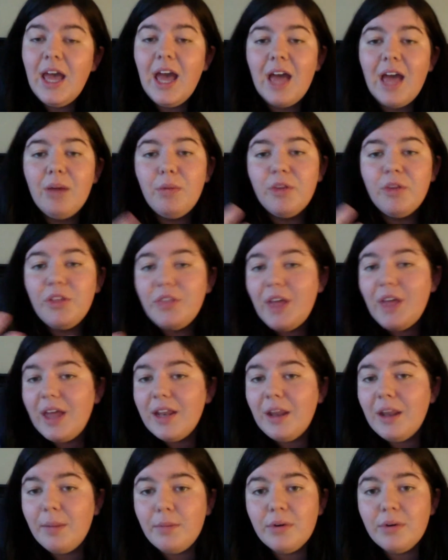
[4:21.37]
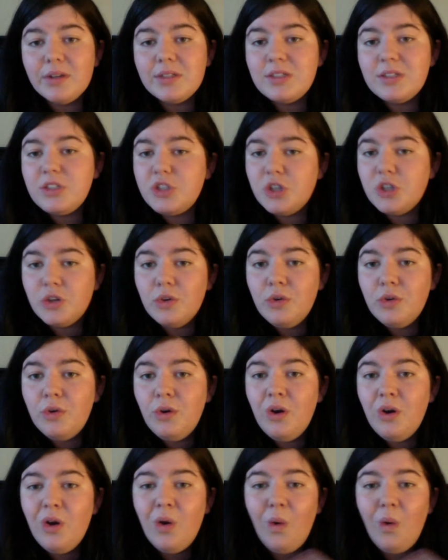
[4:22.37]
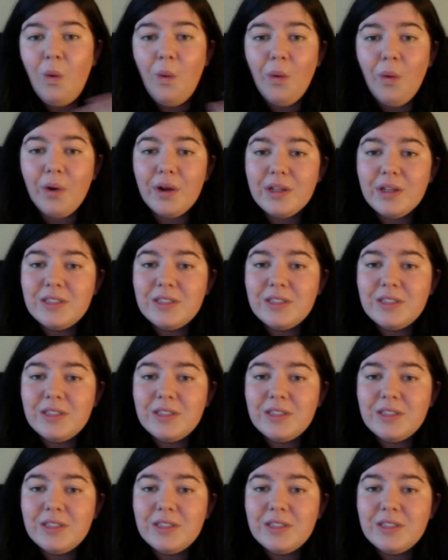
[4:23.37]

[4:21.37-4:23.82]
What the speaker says: and whether that number is 2 or